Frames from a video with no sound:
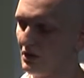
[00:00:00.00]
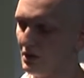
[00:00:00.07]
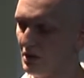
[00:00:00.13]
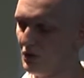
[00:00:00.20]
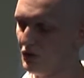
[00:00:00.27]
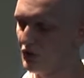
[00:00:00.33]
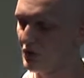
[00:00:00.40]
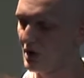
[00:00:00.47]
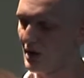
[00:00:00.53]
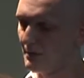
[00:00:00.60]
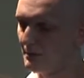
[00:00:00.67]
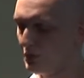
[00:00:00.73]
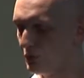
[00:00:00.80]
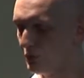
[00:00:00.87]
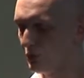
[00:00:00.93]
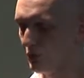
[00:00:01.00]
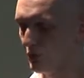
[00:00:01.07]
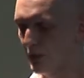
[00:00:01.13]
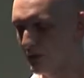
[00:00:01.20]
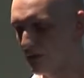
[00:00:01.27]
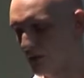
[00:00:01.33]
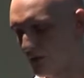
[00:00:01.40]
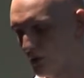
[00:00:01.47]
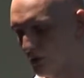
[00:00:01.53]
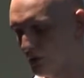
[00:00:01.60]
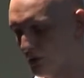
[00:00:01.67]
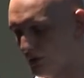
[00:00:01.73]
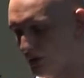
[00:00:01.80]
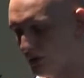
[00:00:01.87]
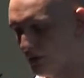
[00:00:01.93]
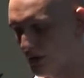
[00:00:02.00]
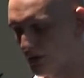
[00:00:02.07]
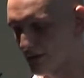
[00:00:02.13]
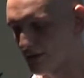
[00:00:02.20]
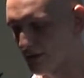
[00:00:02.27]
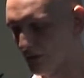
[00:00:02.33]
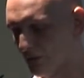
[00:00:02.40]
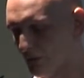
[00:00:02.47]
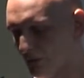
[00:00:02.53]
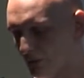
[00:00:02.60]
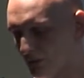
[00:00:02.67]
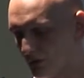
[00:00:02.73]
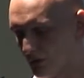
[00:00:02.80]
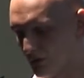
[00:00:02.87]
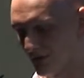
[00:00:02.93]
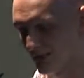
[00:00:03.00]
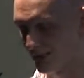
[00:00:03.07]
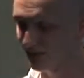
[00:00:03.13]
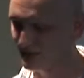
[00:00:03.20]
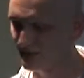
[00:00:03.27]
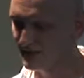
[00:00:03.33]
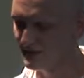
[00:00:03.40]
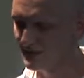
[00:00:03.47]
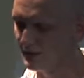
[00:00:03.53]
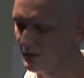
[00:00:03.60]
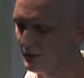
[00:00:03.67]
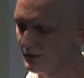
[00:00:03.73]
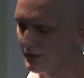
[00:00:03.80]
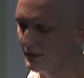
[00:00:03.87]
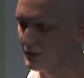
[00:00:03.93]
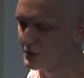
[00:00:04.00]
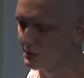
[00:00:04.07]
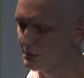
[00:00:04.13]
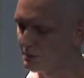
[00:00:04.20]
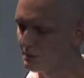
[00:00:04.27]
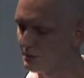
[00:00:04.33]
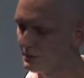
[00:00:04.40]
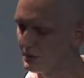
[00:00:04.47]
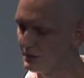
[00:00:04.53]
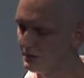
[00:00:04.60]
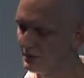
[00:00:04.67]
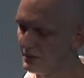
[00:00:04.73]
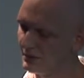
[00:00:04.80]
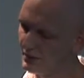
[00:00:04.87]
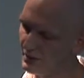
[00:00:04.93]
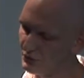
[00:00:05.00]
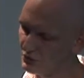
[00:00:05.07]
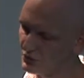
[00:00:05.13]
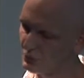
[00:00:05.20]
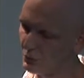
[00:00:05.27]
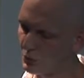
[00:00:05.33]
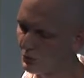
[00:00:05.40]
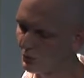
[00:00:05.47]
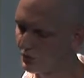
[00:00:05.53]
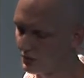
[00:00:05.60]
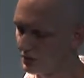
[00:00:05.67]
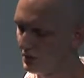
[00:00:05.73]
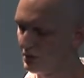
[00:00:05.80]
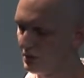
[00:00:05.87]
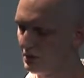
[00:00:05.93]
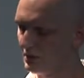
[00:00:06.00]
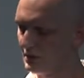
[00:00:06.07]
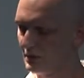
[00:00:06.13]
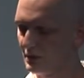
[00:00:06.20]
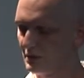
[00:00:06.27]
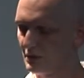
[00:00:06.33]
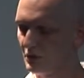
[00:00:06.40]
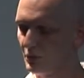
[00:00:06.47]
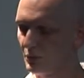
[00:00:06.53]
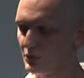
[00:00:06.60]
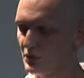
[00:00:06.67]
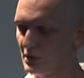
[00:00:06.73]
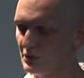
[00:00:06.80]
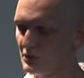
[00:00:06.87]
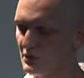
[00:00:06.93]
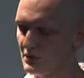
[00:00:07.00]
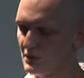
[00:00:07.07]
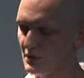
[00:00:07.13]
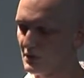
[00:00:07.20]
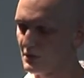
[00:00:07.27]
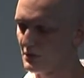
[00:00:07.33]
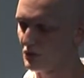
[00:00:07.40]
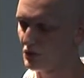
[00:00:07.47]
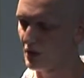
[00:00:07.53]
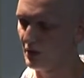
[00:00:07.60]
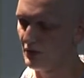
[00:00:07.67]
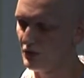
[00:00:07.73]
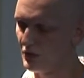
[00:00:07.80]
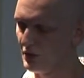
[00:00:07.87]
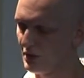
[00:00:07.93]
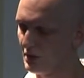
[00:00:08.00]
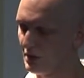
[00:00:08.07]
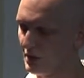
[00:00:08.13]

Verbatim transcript: each time you, you execute the, the executable. At least in the Linux, in the Linux world, uh, those addresses are changing